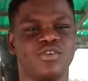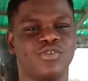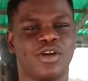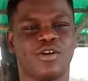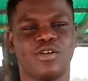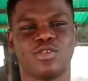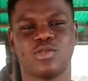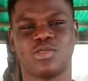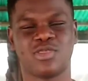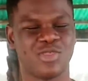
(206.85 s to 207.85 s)
you are going
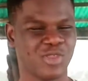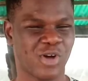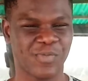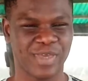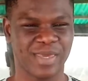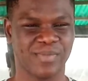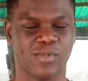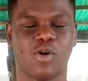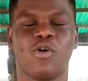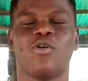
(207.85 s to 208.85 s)
to snub him
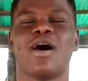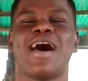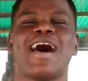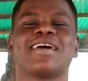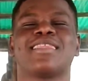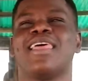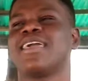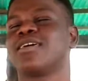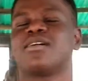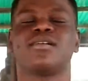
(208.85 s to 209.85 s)
or act
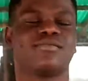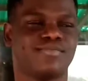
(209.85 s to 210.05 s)
like